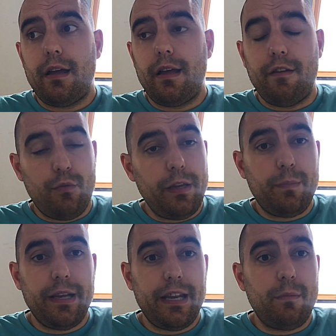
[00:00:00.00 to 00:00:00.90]
if we
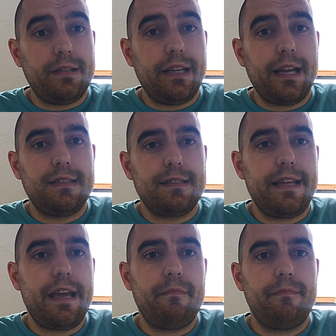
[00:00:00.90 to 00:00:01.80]
play like we did against
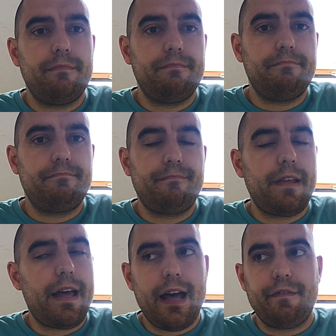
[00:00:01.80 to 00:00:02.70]
them,
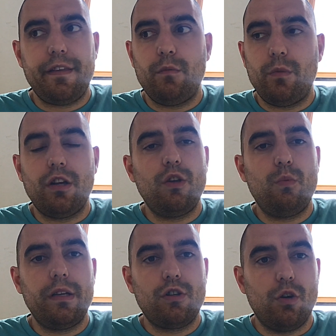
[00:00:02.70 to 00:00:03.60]
I think we're going to
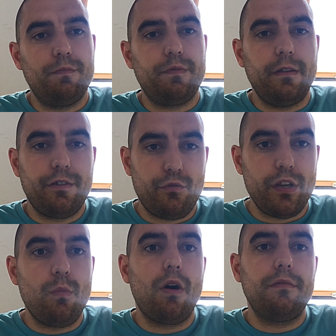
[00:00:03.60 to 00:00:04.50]
win comfortably
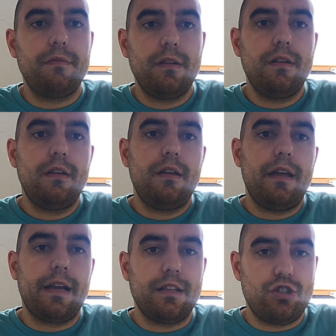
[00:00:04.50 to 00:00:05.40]
3-1
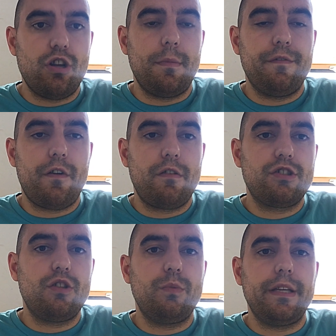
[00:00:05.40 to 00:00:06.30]
against Nottingham
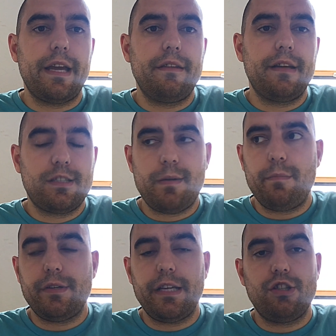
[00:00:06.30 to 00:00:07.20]
Forest the weekend. That's my
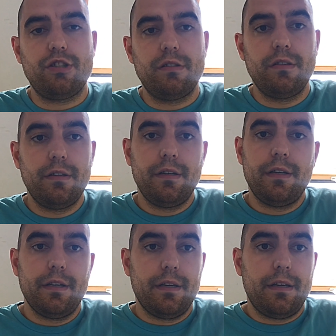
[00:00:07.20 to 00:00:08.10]
prediction.
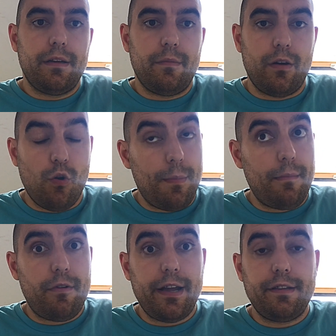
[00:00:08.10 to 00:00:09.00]
Well, I hope
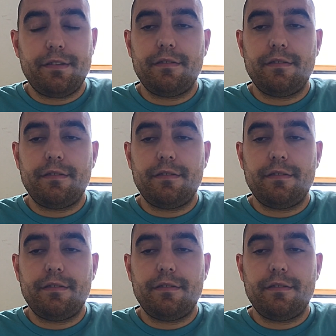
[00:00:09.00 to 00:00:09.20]
I'm right.